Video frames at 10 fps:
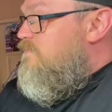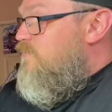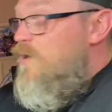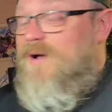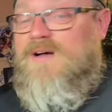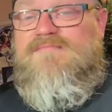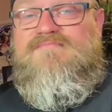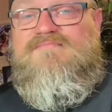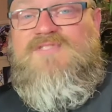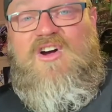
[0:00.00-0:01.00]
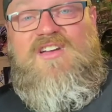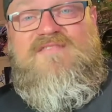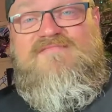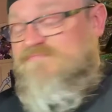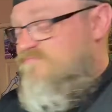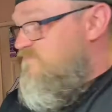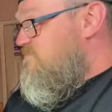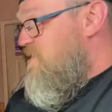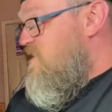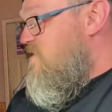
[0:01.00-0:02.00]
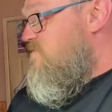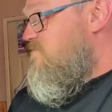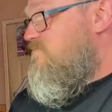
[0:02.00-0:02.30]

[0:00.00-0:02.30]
robot toy. Pretty cool.